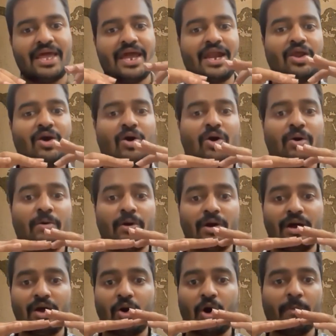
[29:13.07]
and
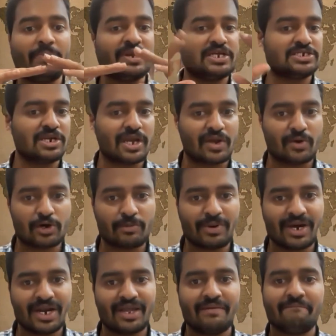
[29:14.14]
operational
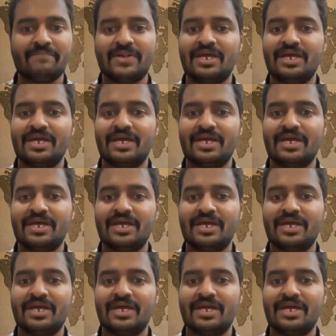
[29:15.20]
accountability